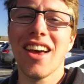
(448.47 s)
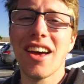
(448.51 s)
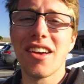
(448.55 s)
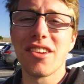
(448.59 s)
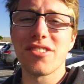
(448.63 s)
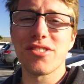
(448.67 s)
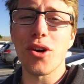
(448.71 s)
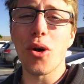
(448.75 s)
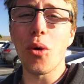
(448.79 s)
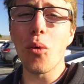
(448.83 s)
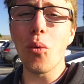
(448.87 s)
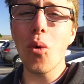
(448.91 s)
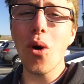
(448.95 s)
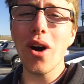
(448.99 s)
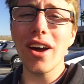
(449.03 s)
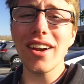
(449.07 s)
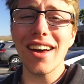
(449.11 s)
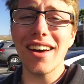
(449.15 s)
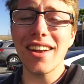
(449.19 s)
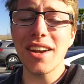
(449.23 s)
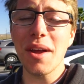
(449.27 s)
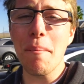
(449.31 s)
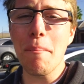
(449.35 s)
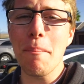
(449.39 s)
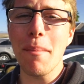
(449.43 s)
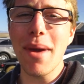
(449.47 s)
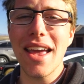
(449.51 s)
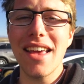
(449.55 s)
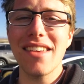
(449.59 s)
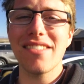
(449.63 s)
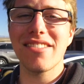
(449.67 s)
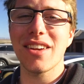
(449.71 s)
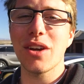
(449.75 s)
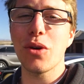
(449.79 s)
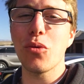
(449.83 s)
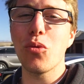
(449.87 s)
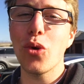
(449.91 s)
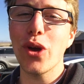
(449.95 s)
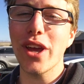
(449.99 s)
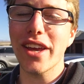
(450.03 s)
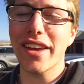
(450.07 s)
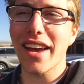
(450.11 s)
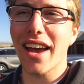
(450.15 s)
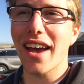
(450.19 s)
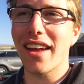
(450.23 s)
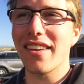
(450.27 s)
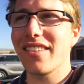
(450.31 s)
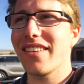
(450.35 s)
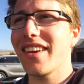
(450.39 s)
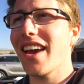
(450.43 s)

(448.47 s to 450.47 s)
So what an amazing weekend.